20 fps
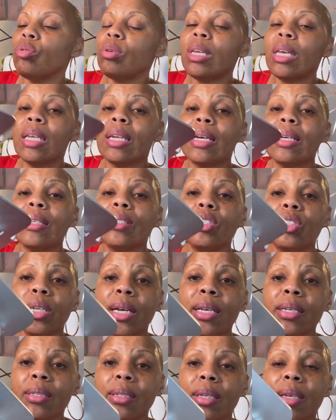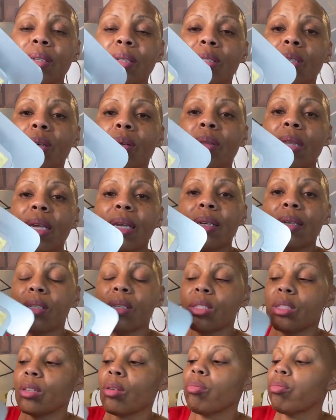You can adjust it so that it
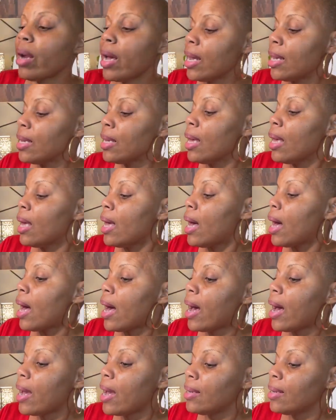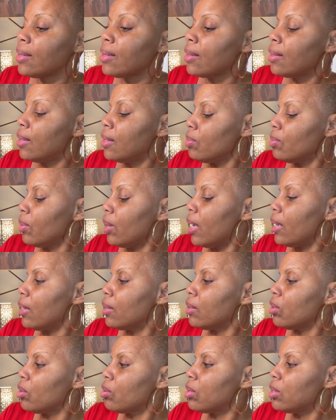is the right height. This one had a
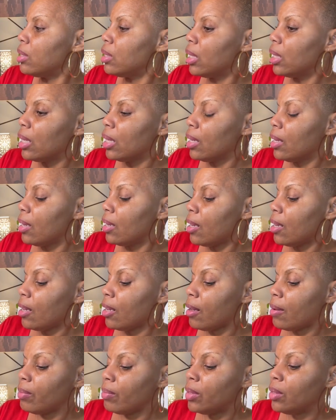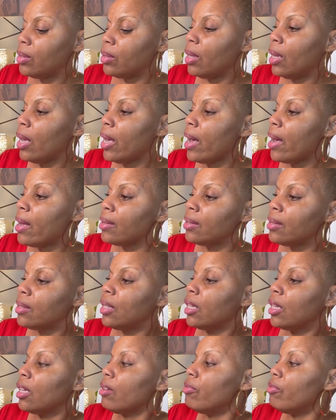little sticky, um, it had
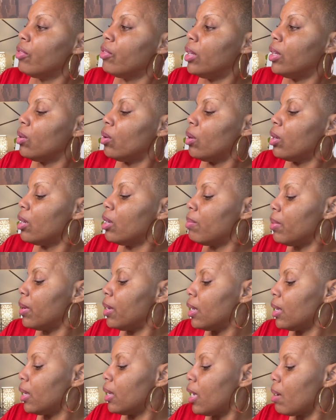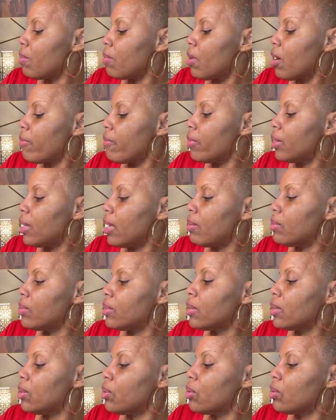sticky feet on it, but it came off and that
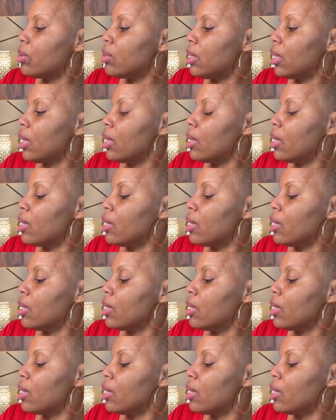one's a little sticky.